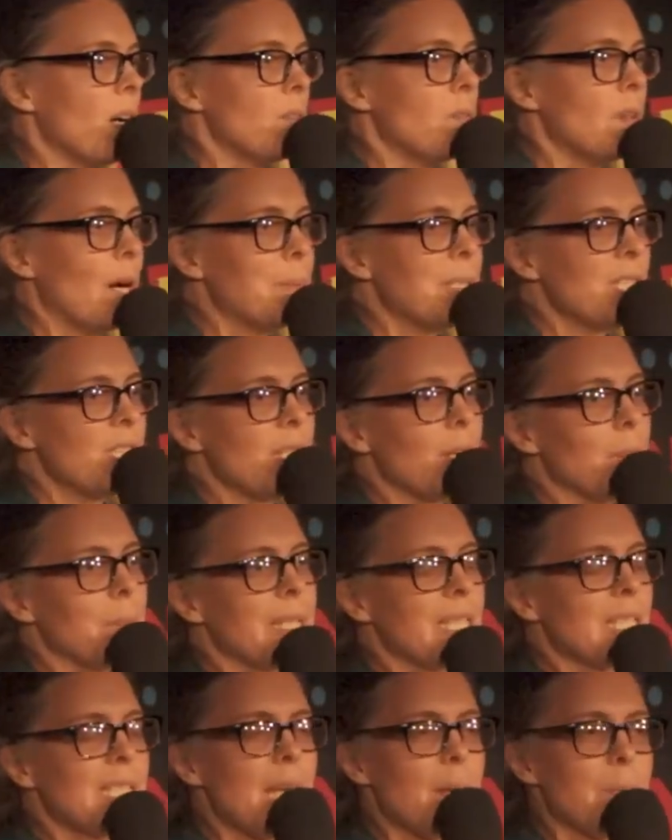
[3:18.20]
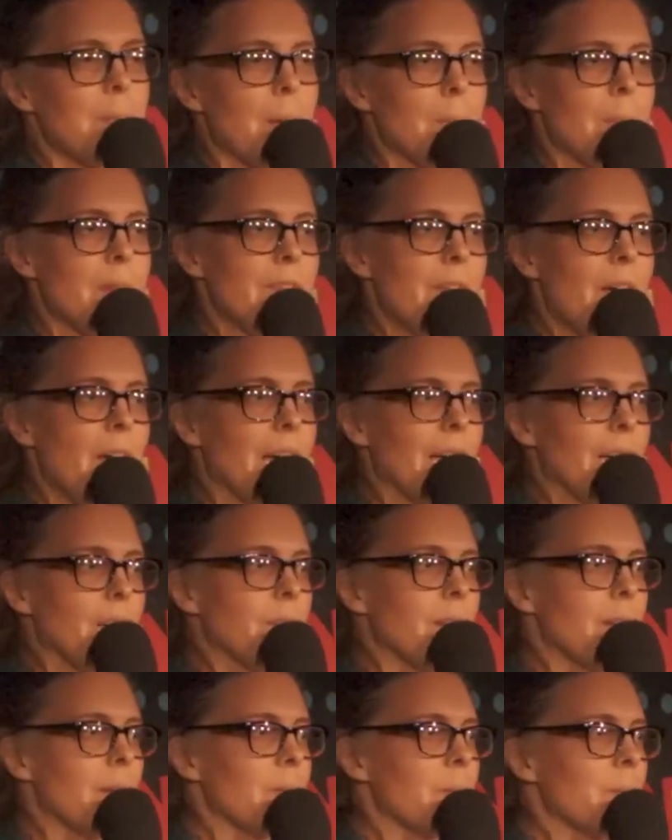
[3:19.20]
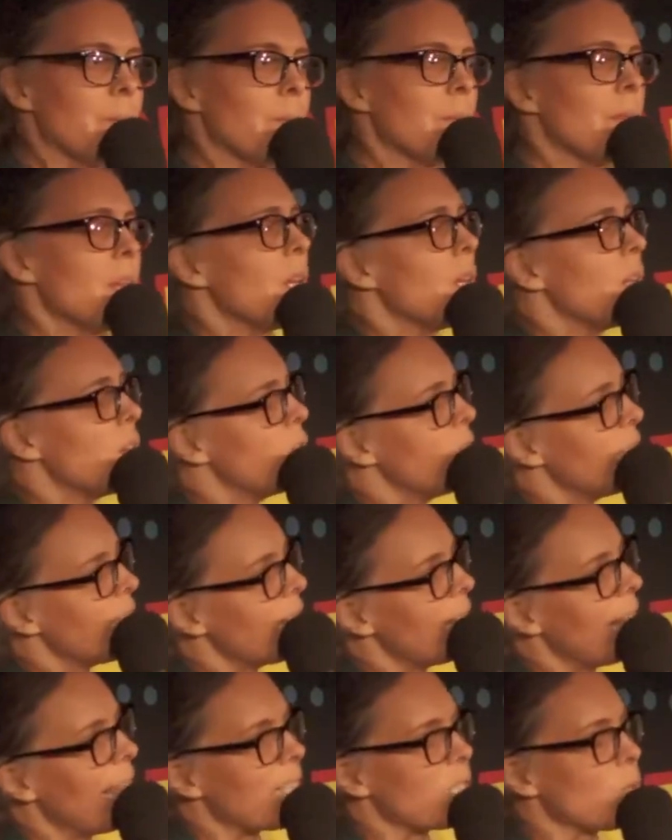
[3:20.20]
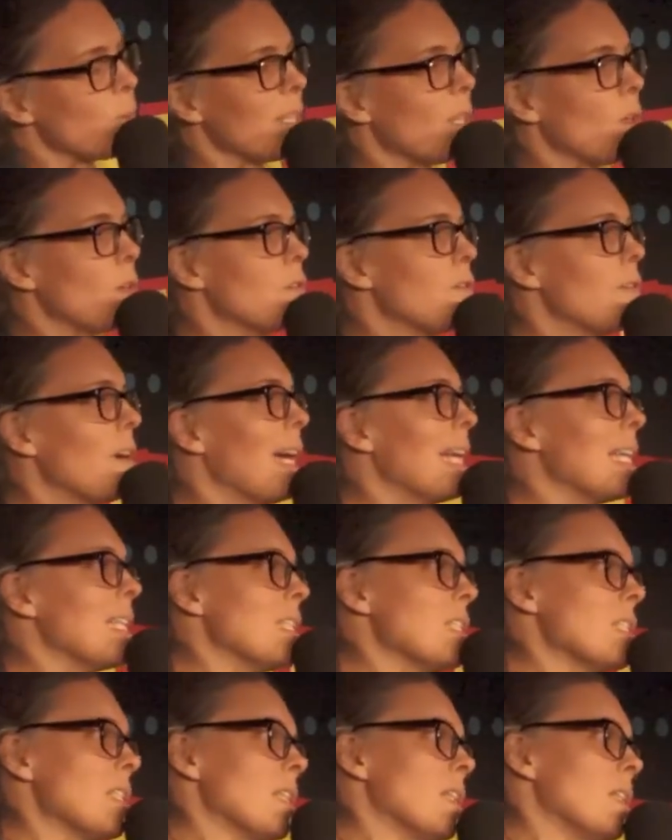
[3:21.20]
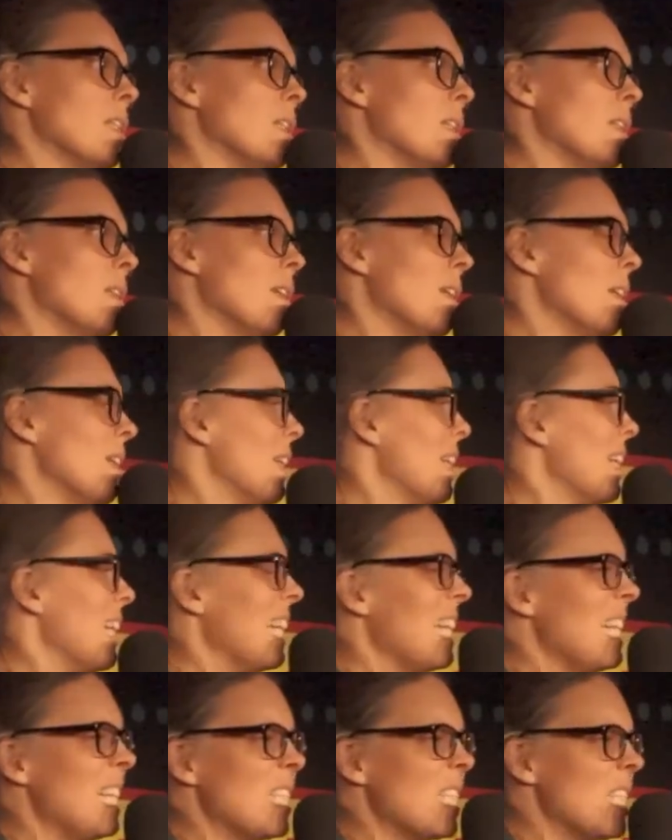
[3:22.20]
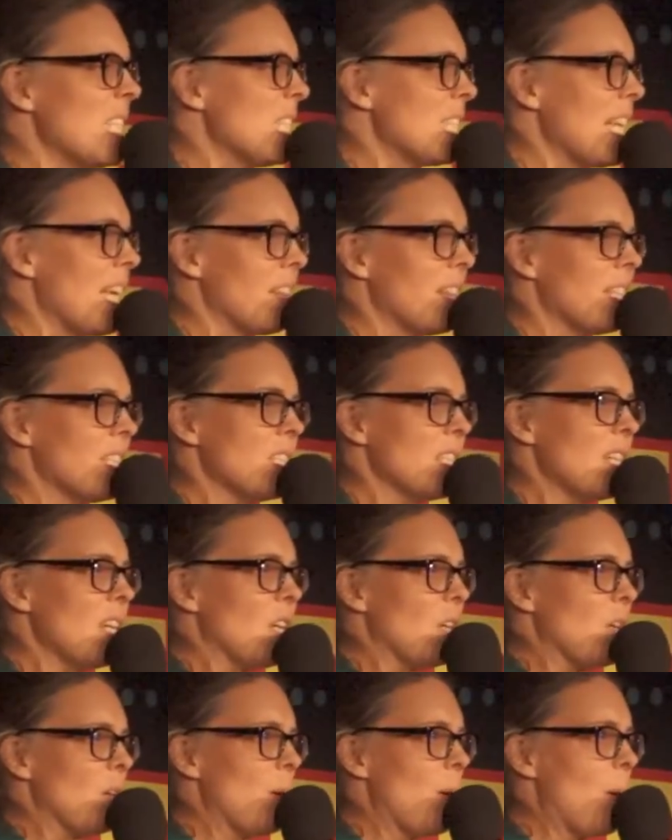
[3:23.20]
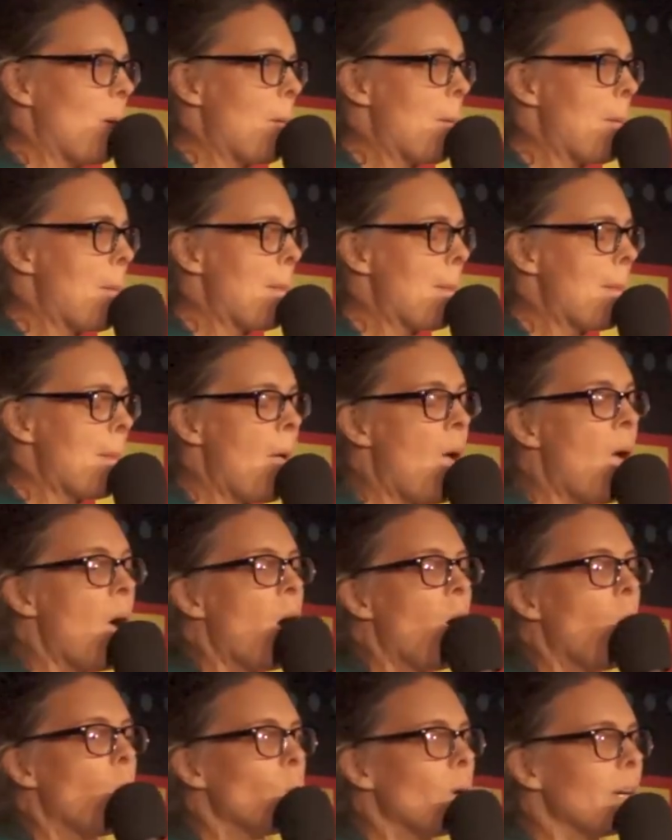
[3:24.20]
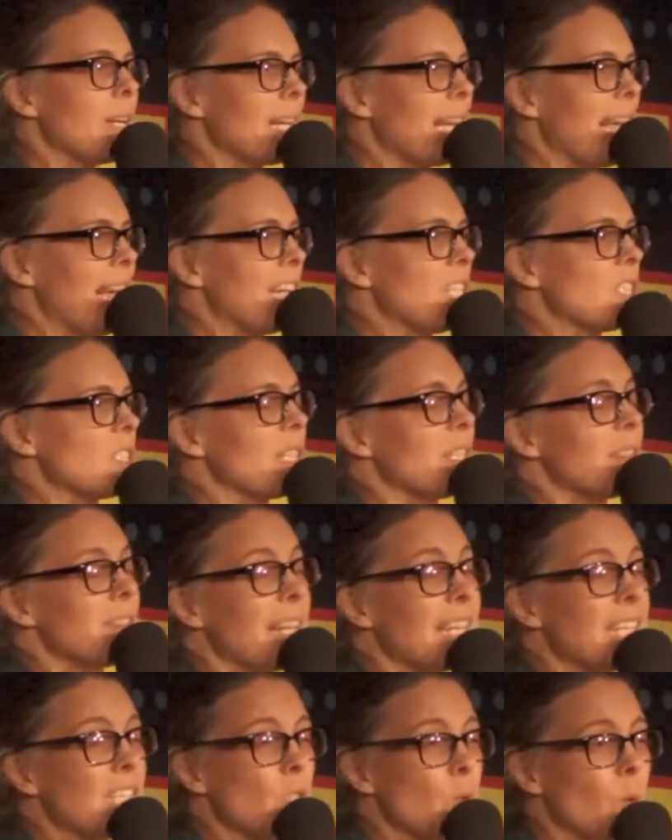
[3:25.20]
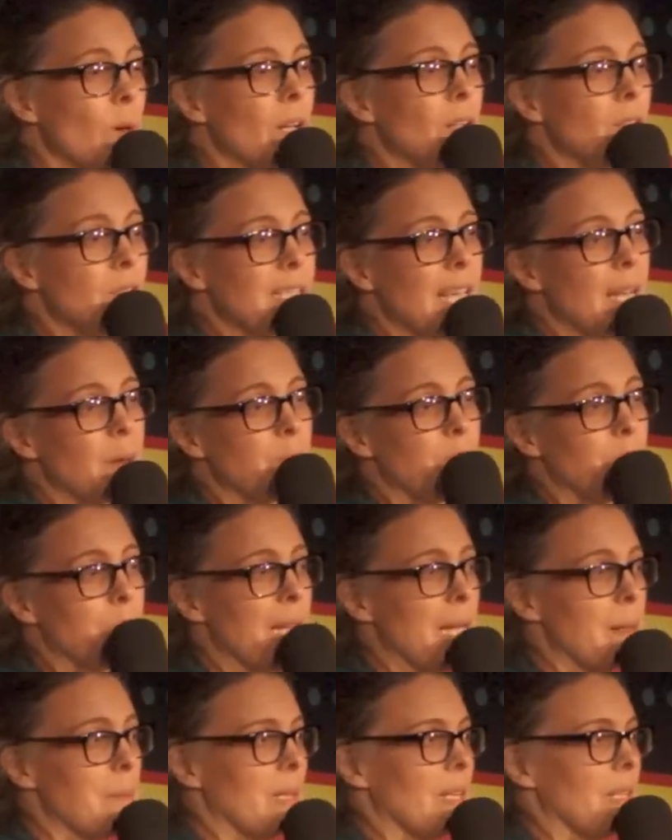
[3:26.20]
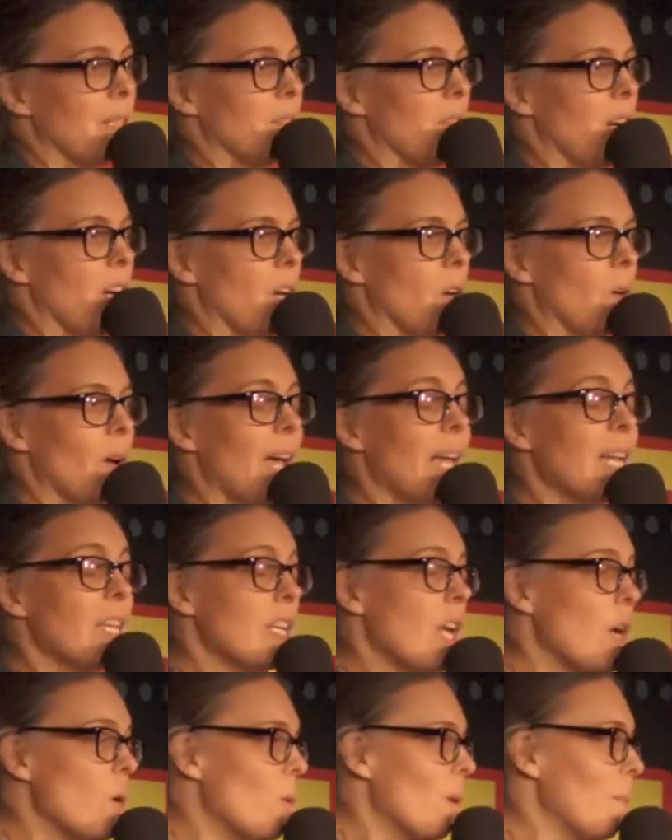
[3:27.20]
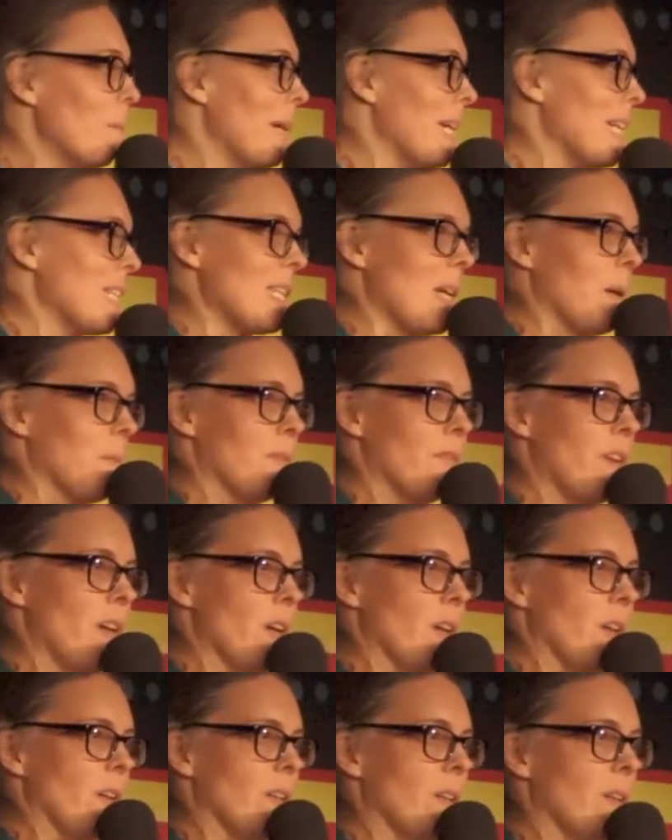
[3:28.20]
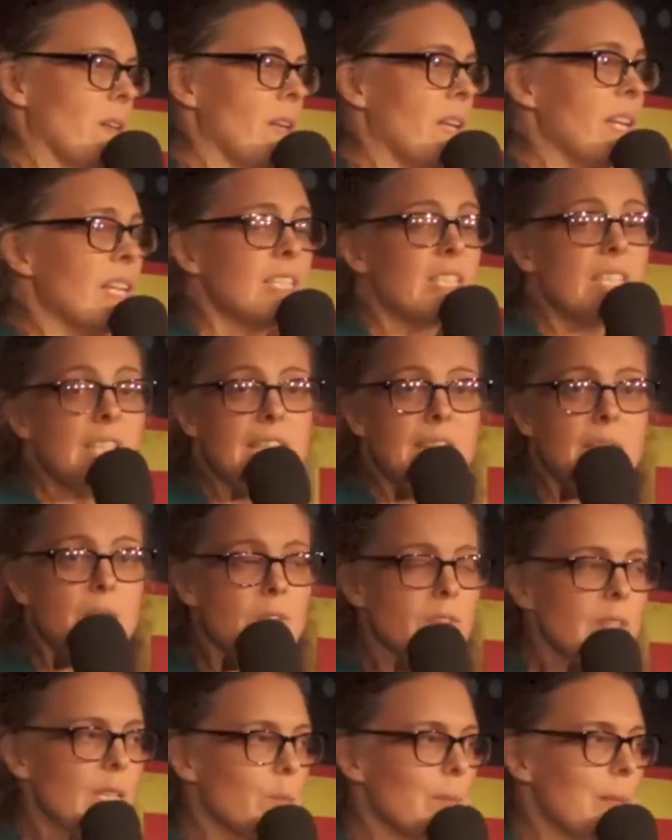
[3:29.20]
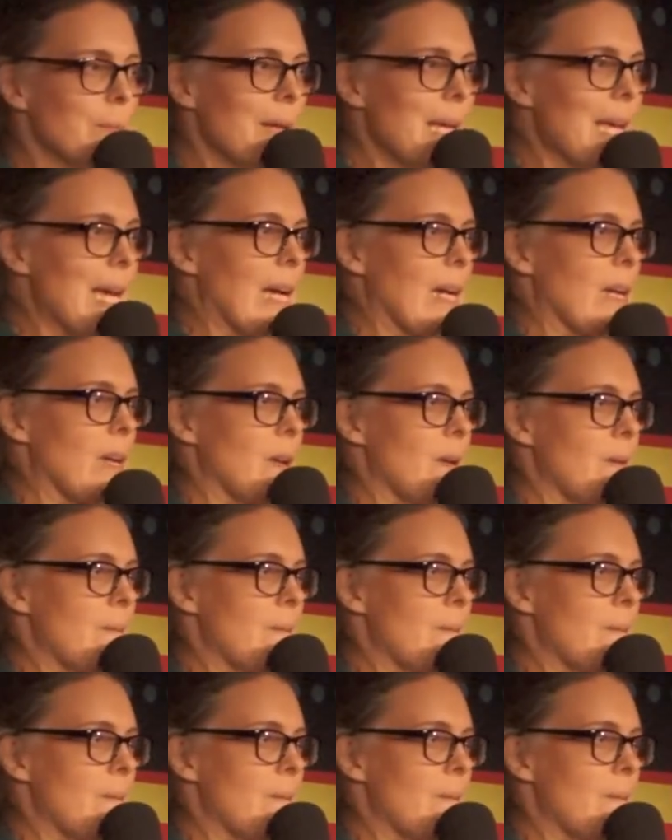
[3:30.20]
Rubbish dumping tip number 5. Reconnect with old friends. Easier said than done. On one occasion I rang 12 separate people in a row and no one picked up the phone. Didn't even ring me back.